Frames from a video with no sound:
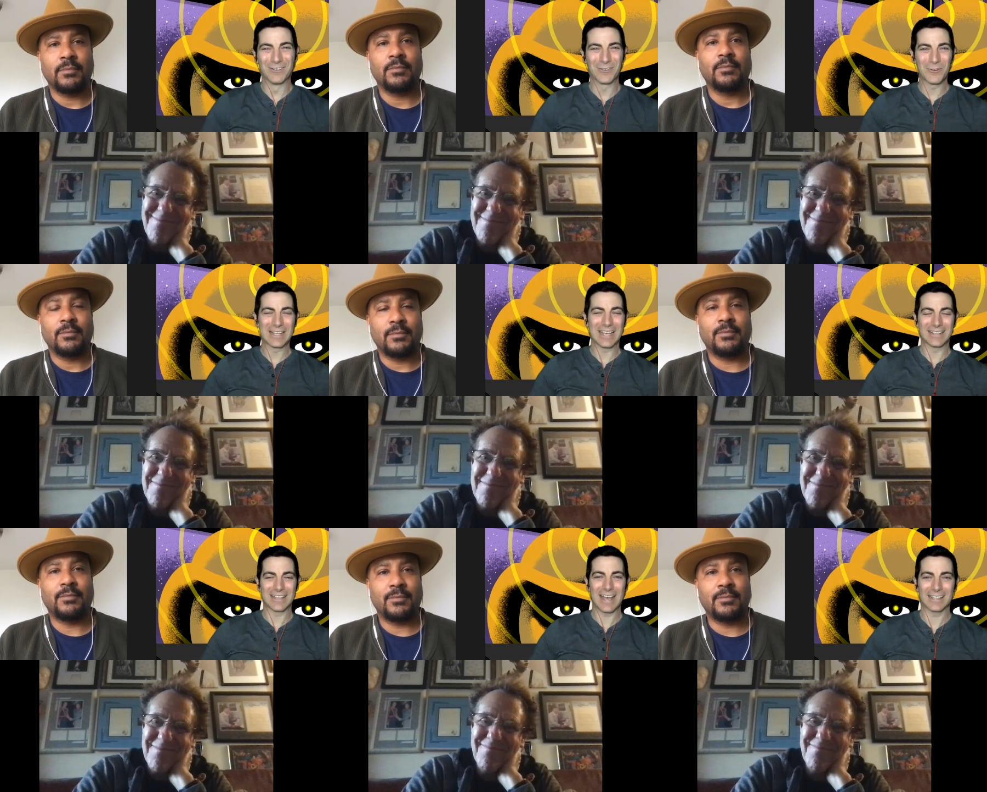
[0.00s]
Speaker 1: Before we get
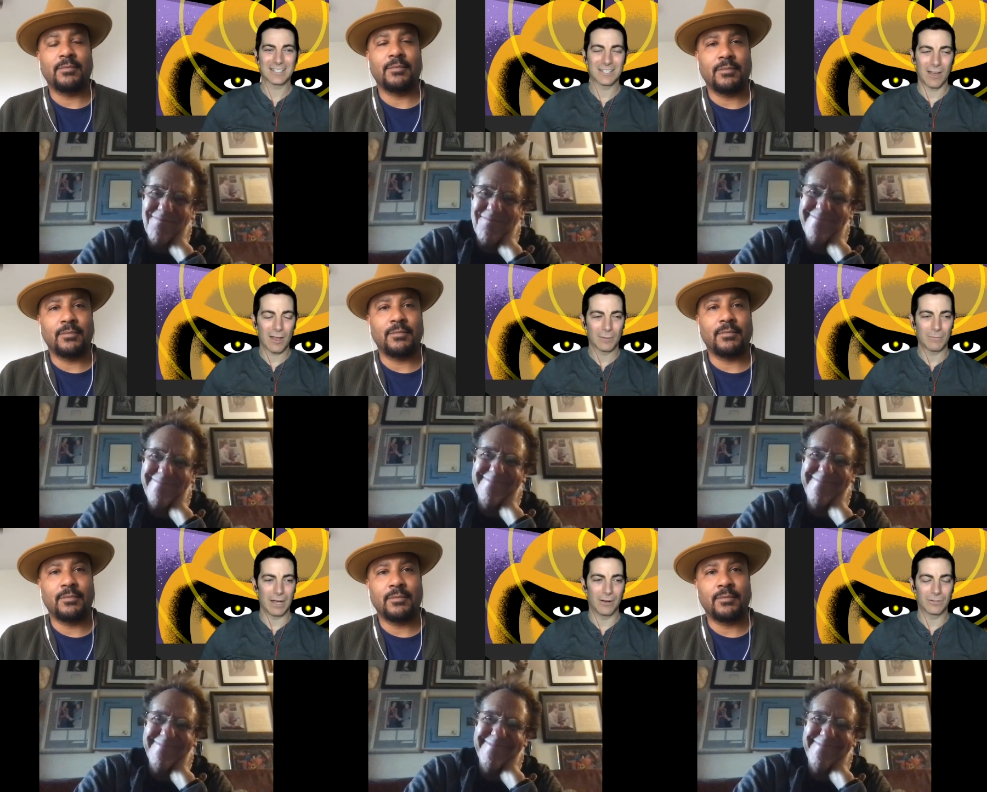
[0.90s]
into that, let's talk
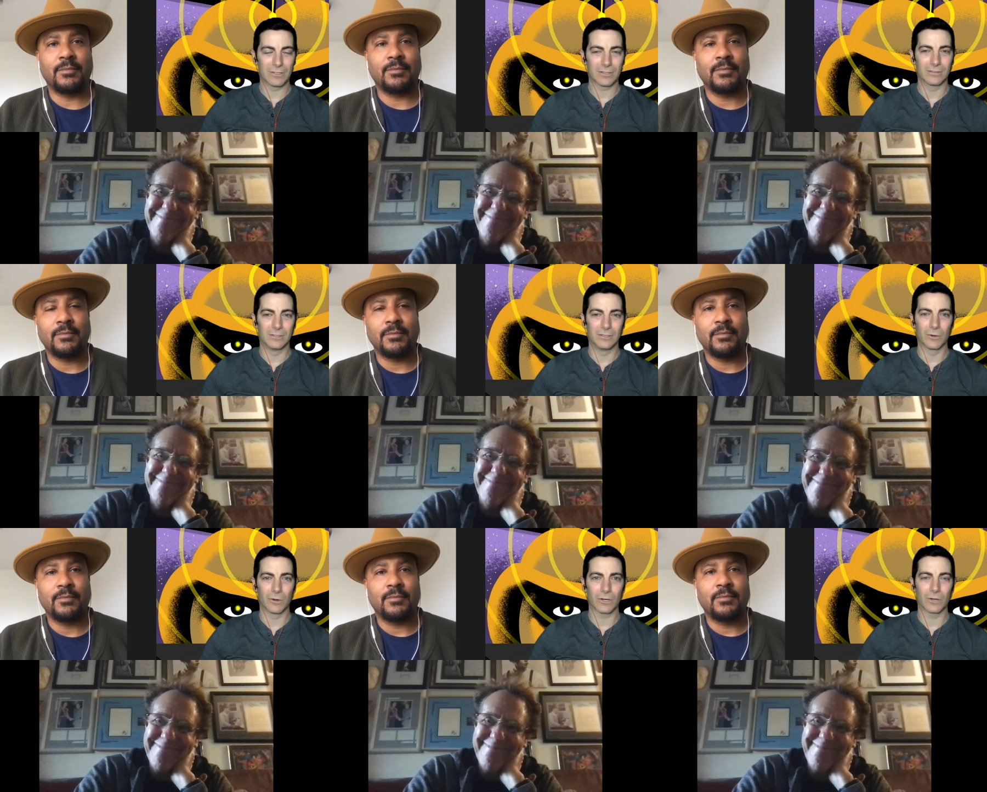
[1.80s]
about
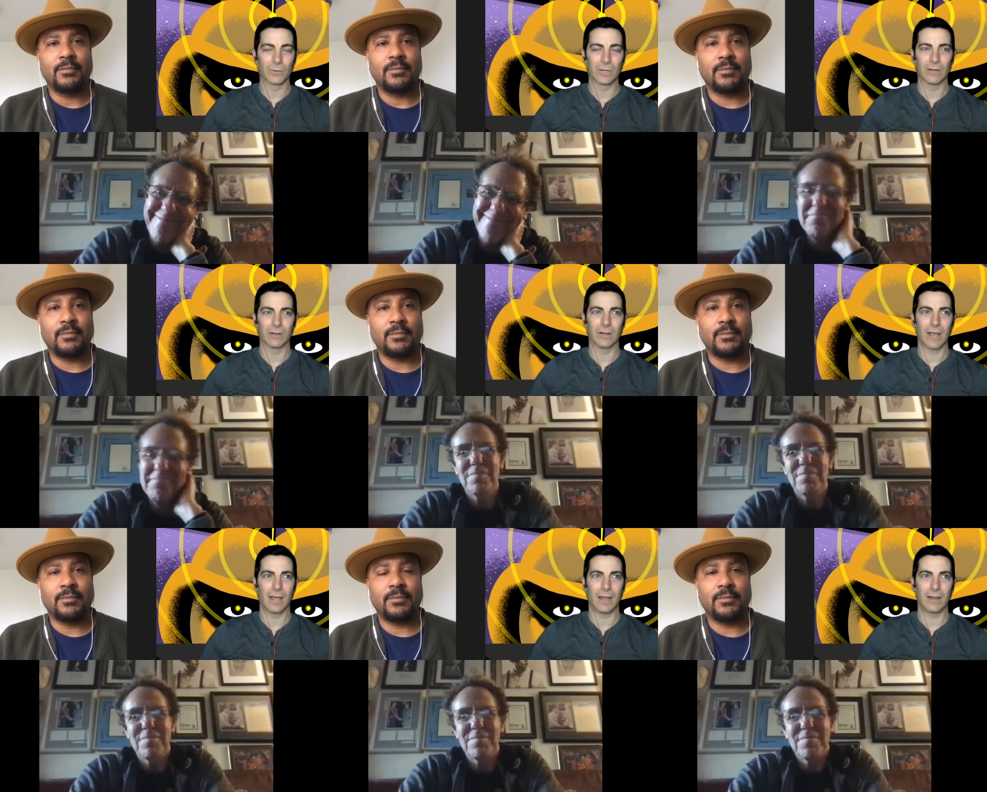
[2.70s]
your career
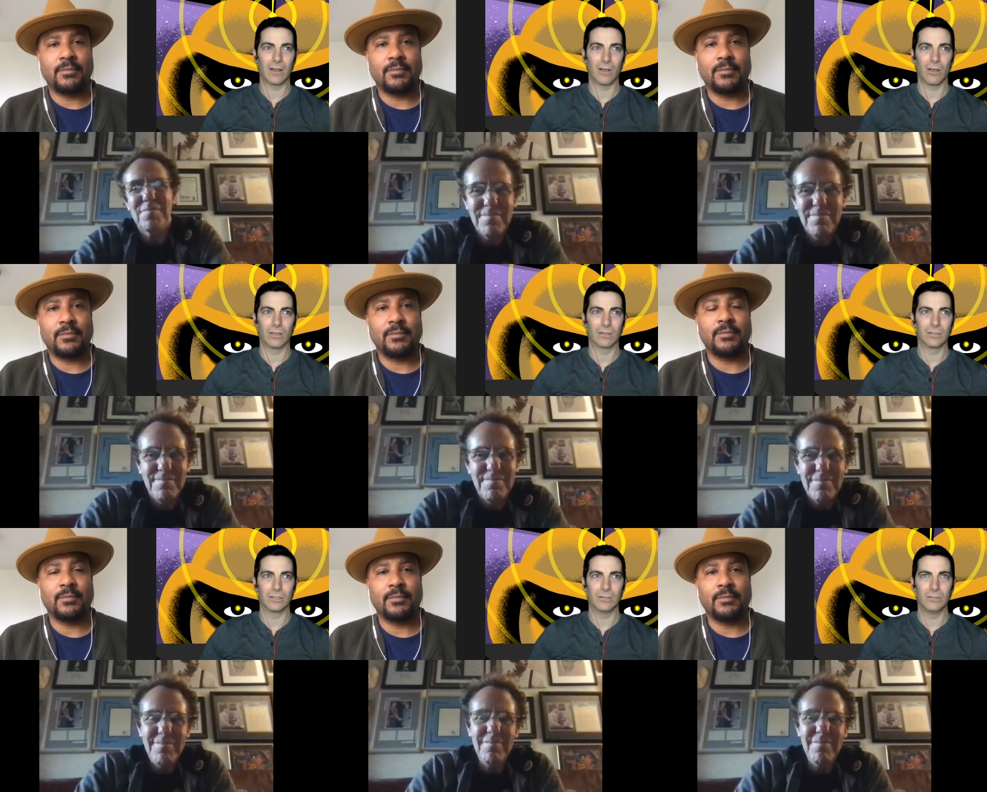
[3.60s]
and
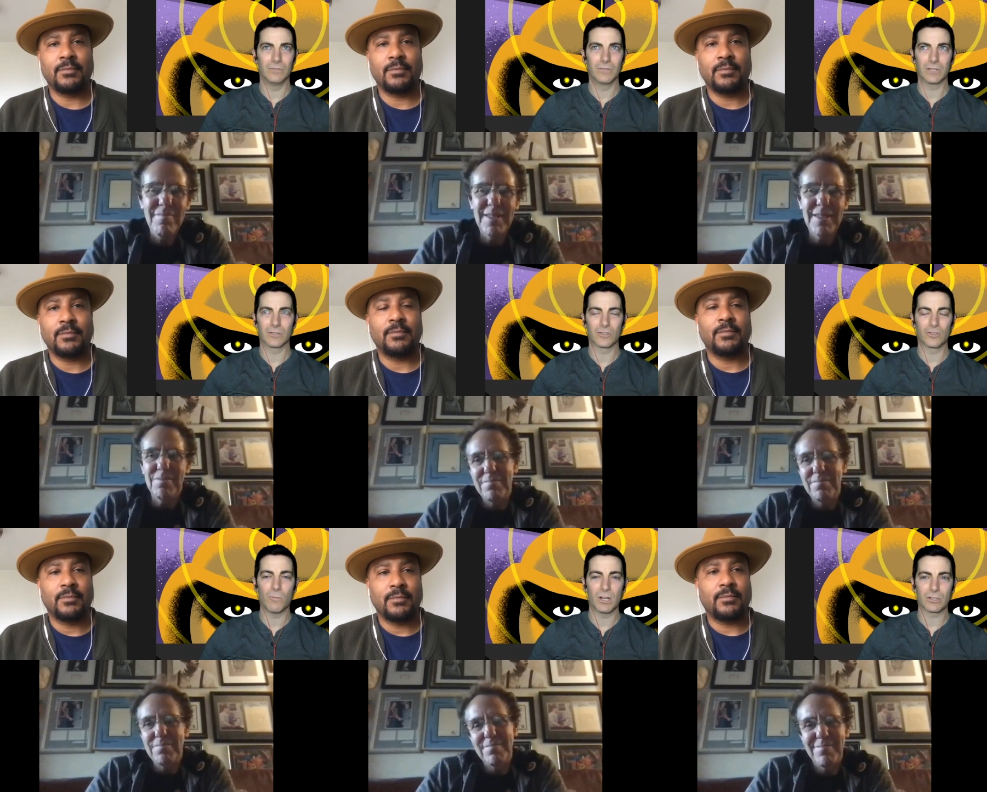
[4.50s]
you, you've done
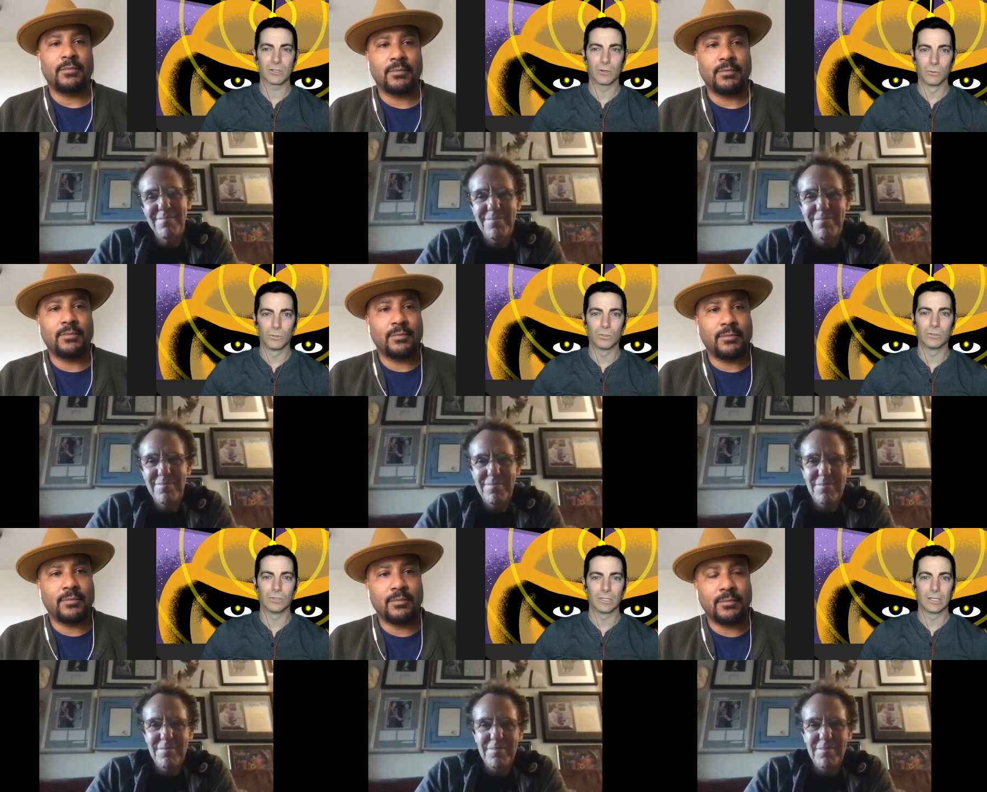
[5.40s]
so much
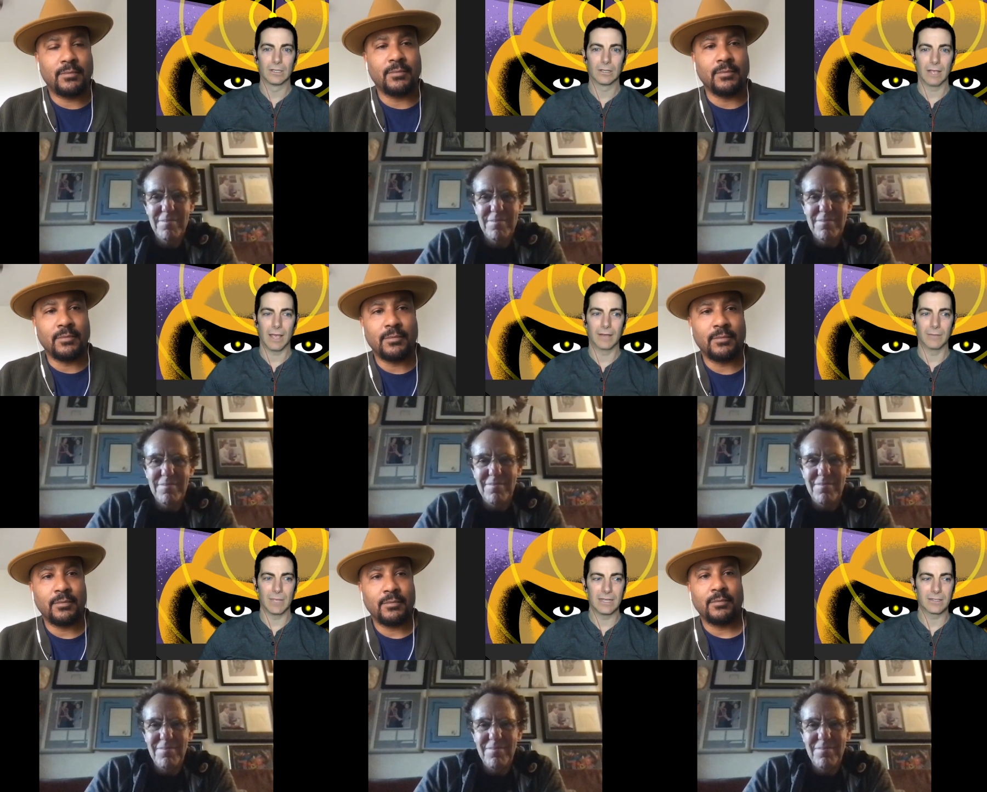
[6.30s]
cool and
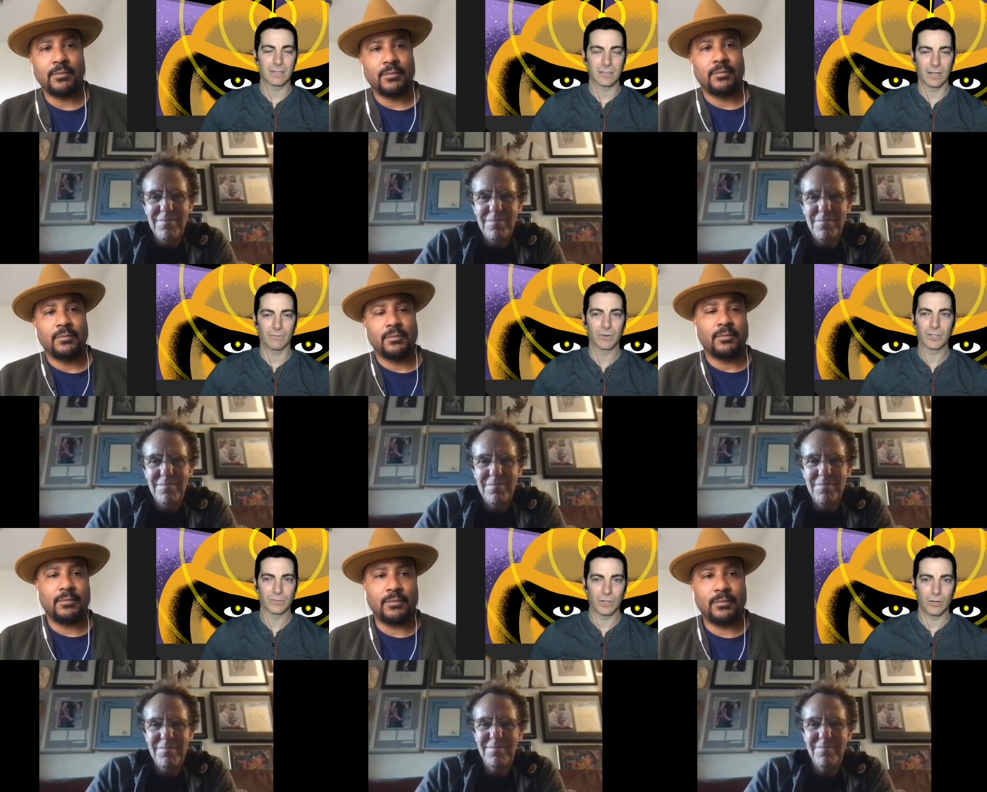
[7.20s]
amazing stuff.
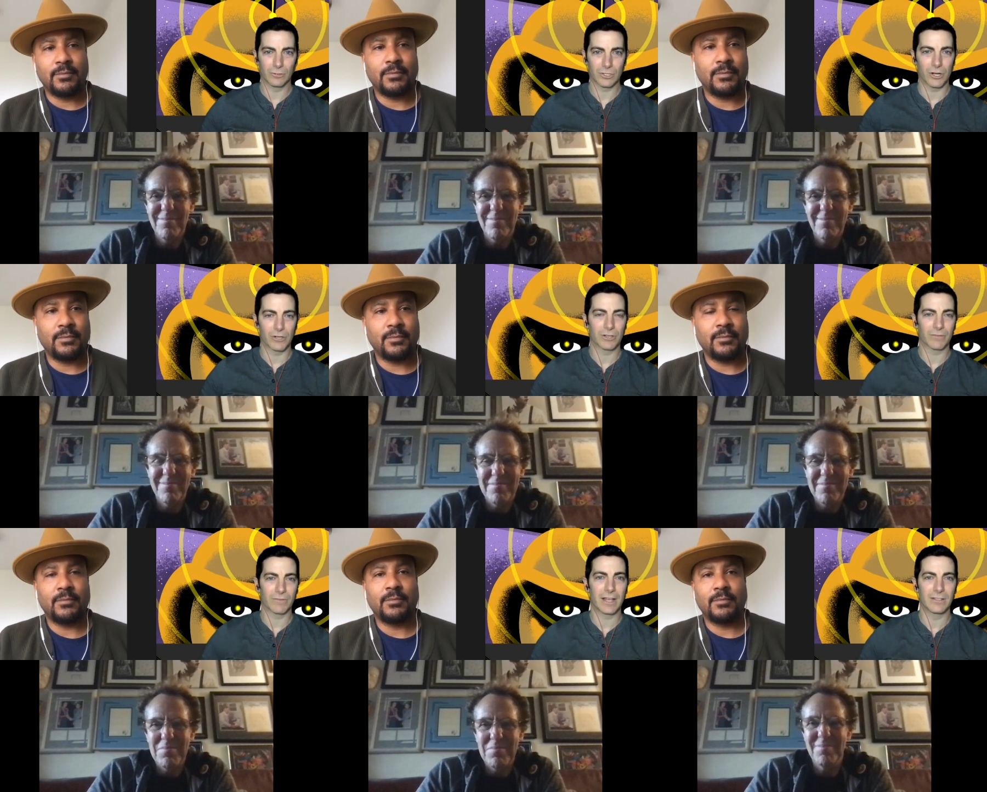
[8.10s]
First of all, Star Trek
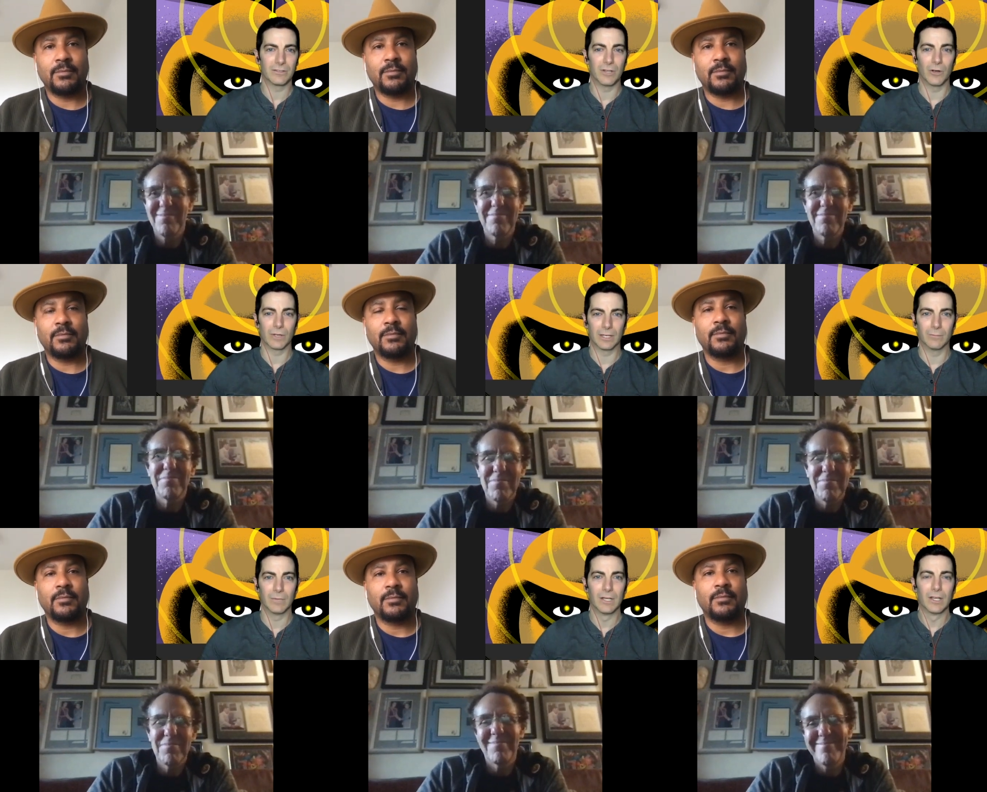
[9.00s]
fans, you know
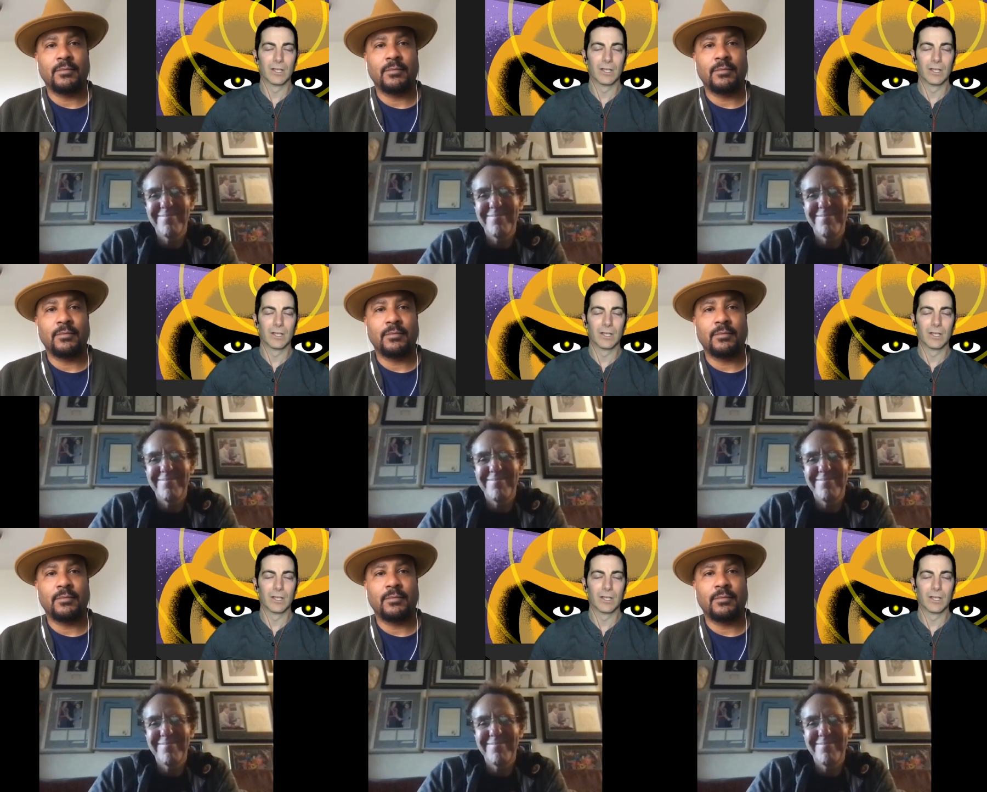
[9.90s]
him.